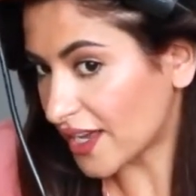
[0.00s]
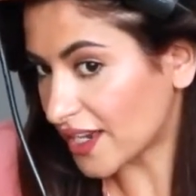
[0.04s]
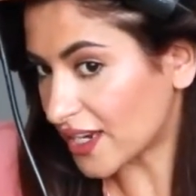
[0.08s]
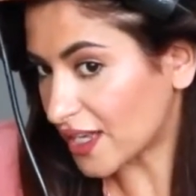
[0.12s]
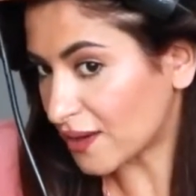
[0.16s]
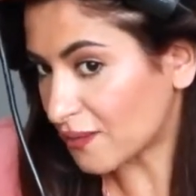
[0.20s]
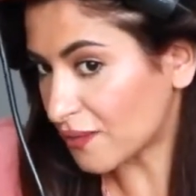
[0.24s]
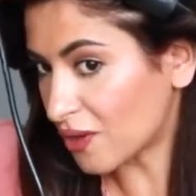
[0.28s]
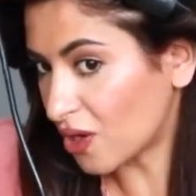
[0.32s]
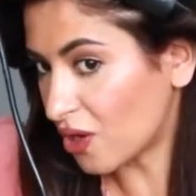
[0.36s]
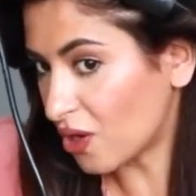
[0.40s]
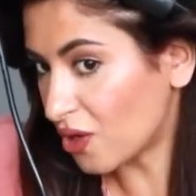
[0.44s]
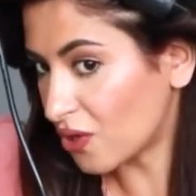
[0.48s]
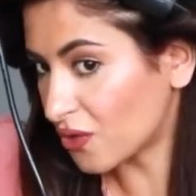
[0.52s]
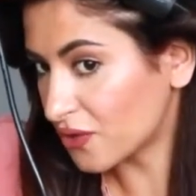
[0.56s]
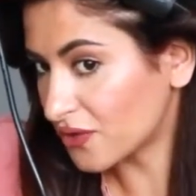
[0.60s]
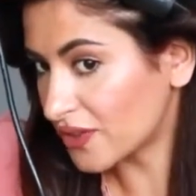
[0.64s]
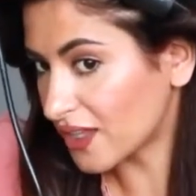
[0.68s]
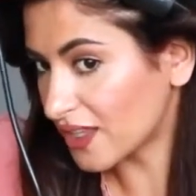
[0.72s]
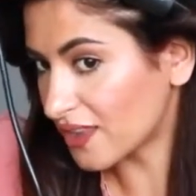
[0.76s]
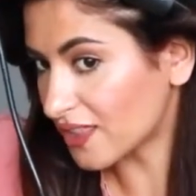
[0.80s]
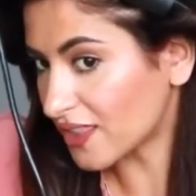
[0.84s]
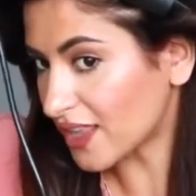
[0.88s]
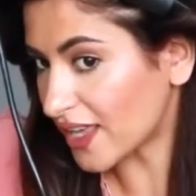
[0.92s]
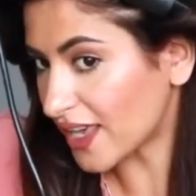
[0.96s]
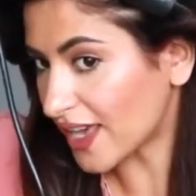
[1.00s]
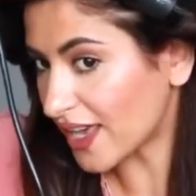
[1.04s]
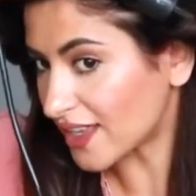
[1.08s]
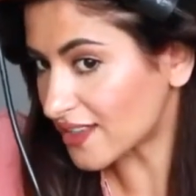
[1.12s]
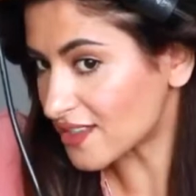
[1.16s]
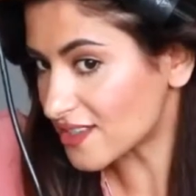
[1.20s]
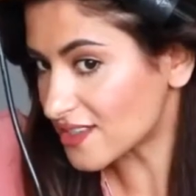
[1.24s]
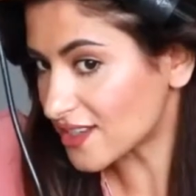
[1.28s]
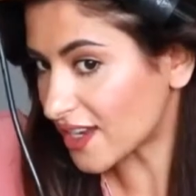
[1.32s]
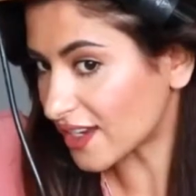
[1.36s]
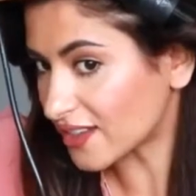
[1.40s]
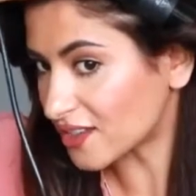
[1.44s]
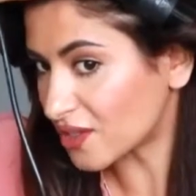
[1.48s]
and I'm holding the
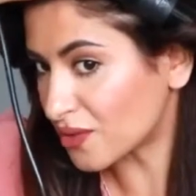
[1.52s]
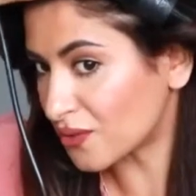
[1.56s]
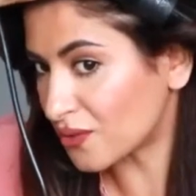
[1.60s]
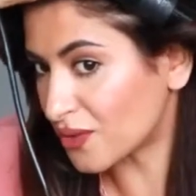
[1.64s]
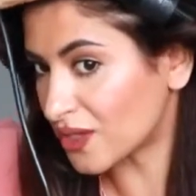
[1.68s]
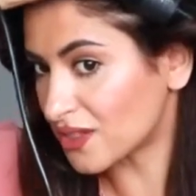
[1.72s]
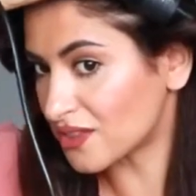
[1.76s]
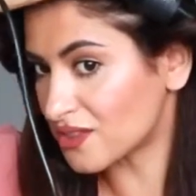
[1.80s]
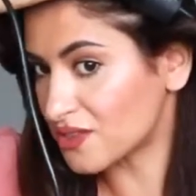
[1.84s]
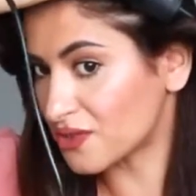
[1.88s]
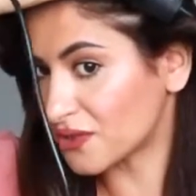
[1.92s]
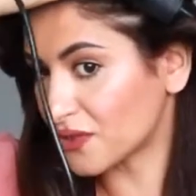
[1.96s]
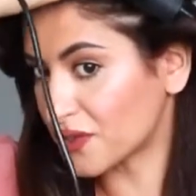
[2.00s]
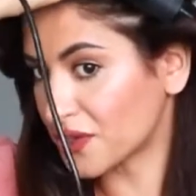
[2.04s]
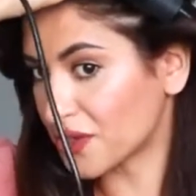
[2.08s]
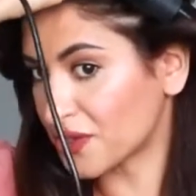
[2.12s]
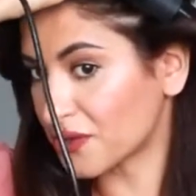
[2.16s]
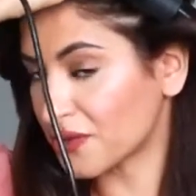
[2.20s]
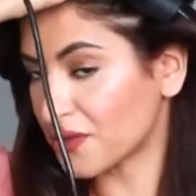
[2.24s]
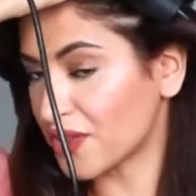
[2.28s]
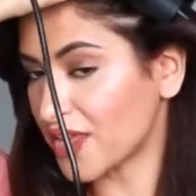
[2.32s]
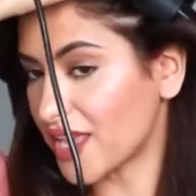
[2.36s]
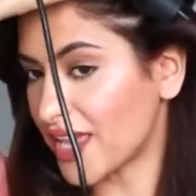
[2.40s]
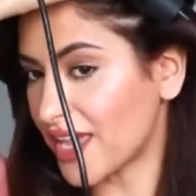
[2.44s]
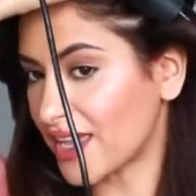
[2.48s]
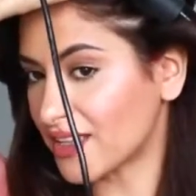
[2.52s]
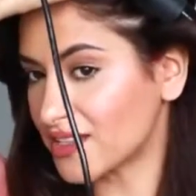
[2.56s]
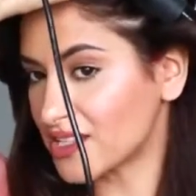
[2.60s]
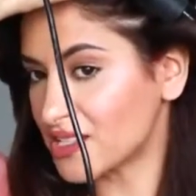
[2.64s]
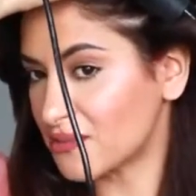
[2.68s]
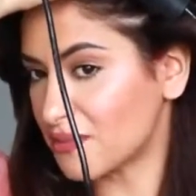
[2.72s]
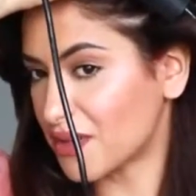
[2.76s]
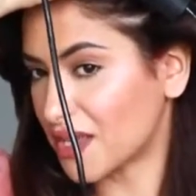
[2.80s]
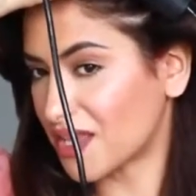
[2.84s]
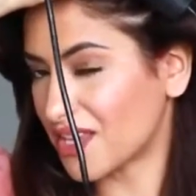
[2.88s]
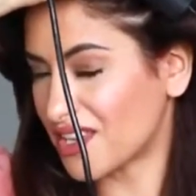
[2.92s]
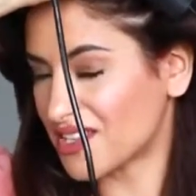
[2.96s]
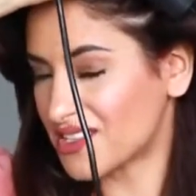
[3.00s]
ends. I don't want to curl the
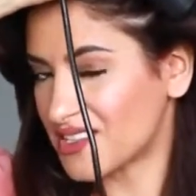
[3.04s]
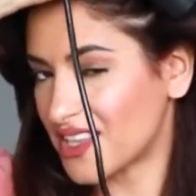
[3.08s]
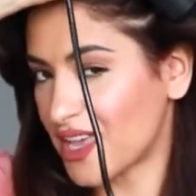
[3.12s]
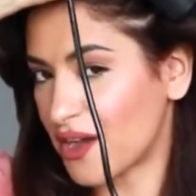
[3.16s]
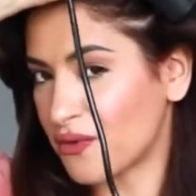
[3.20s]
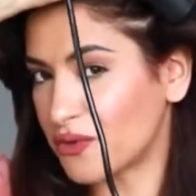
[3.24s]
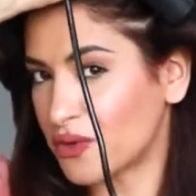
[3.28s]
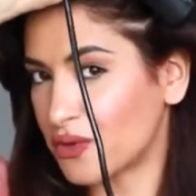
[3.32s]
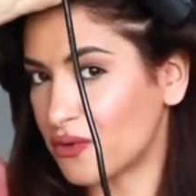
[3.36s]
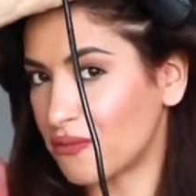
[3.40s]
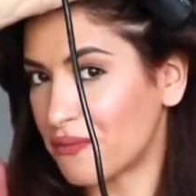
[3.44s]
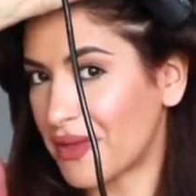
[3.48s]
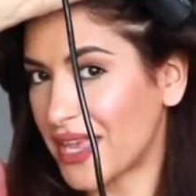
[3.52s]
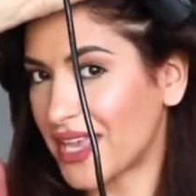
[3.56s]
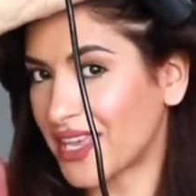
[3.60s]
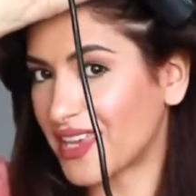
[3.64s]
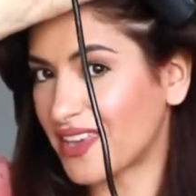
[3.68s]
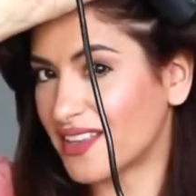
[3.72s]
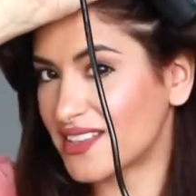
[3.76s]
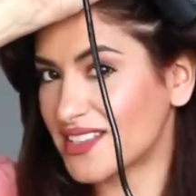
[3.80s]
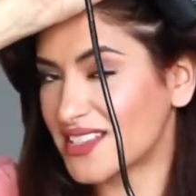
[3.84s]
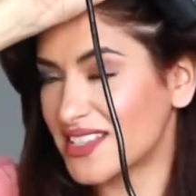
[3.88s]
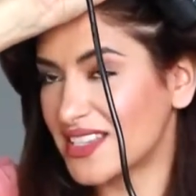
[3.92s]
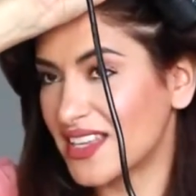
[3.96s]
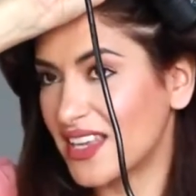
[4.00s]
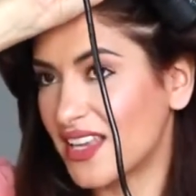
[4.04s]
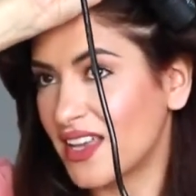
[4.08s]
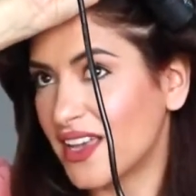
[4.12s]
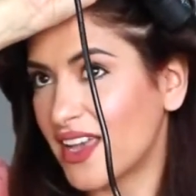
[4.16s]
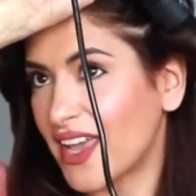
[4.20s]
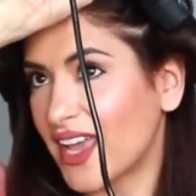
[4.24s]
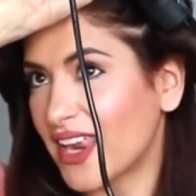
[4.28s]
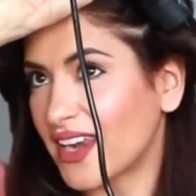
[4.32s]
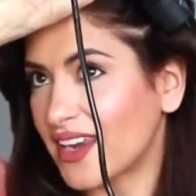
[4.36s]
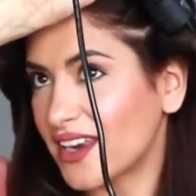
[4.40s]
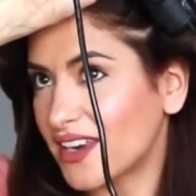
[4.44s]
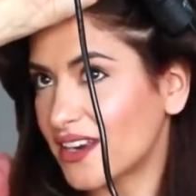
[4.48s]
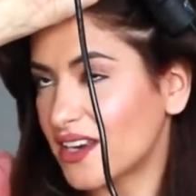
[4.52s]
ends because that will make it
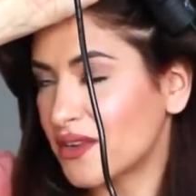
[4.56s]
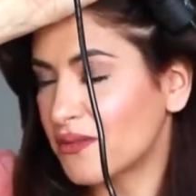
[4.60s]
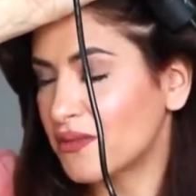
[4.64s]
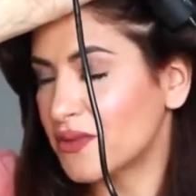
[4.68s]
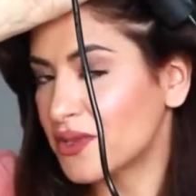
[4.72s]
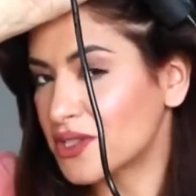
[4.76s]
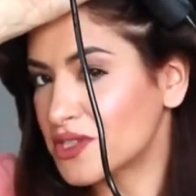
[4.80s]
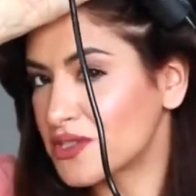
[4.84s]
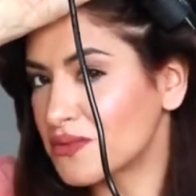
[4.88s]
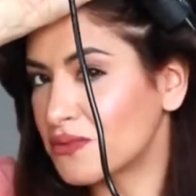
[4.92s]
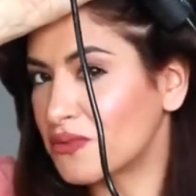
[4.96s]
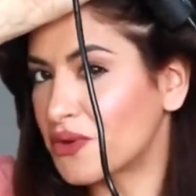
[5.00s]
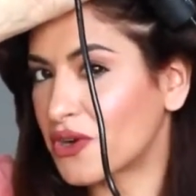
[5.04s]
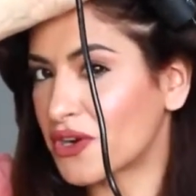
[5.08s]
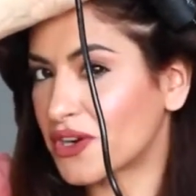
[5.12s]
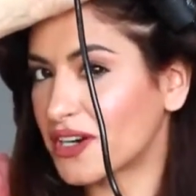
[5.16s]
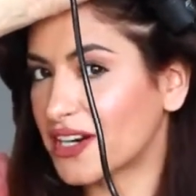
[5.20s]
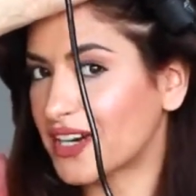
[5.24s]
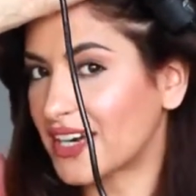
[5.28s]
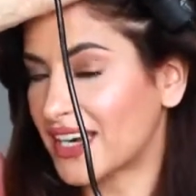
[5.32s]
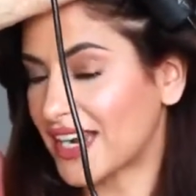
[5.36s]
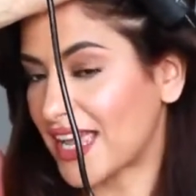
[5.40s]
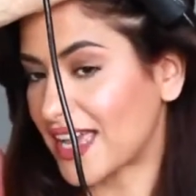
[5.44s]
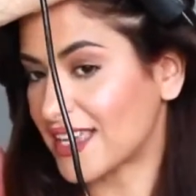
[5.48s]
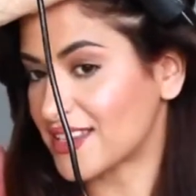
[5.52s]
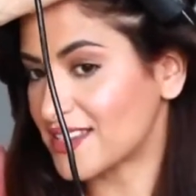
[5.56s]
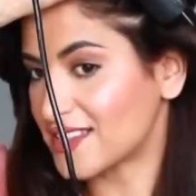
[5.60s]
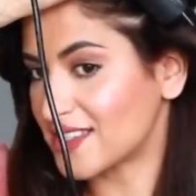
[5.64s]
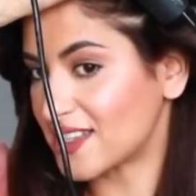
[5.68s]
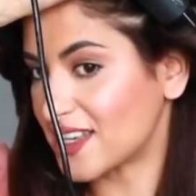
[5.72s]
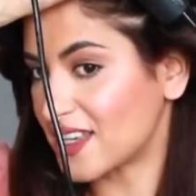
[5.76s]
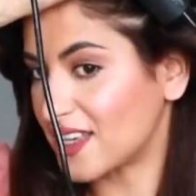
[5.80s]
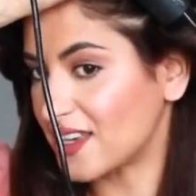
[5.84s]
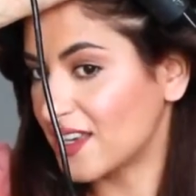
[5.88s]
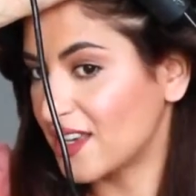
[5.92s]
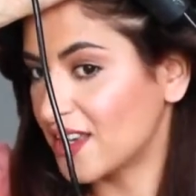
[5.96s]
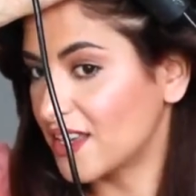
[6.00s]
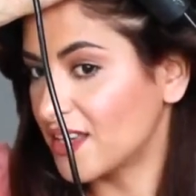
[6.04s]
a little bit more
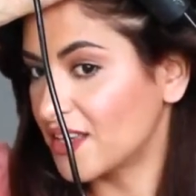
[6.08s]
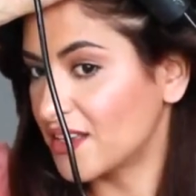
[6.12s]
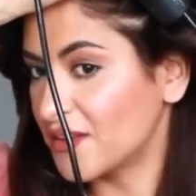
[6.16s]
classy.